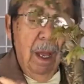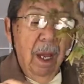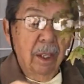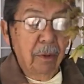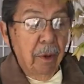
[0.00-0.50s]

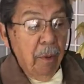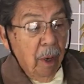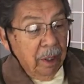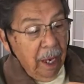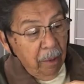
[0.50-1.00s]
That's where we
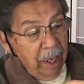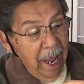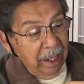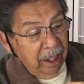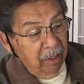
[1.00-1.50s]
want that
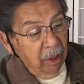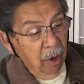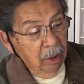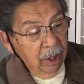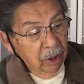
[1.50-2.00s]
reactive
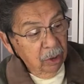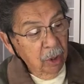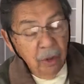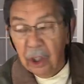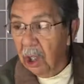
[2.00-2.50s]
growth of the
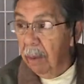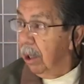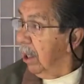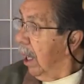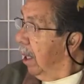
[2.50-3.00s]
roots to come
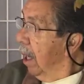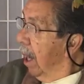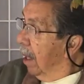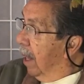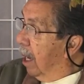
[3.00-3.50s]
into that,
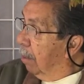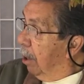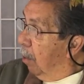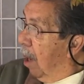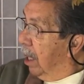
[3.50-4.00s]
and that'll be
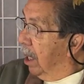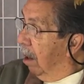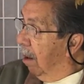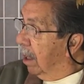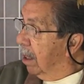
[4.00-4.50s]
right
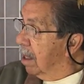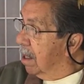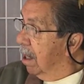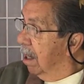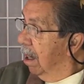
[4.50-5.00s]
here at
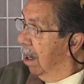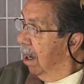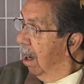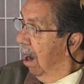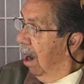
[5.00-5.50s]
this
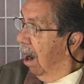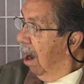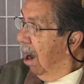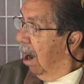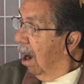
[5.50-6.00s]

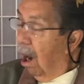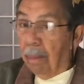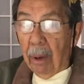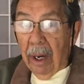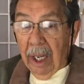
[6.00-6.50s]

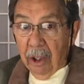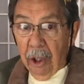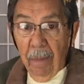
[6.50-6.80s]
upper edge.